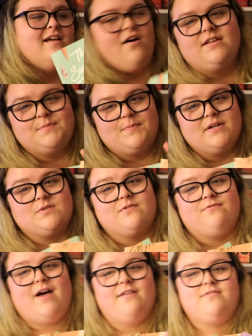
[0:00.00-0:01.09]
All these books are
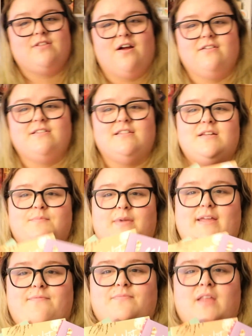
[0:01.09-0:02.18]
5 stars to
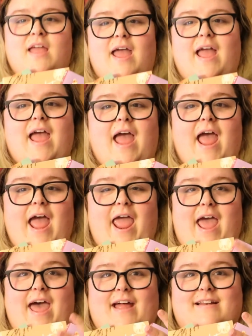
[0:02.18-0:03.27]
me,
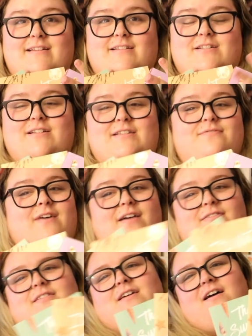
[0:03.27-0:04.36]
and just
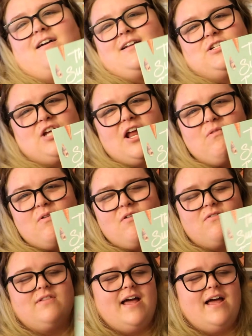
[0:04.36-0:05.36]
5-star in general.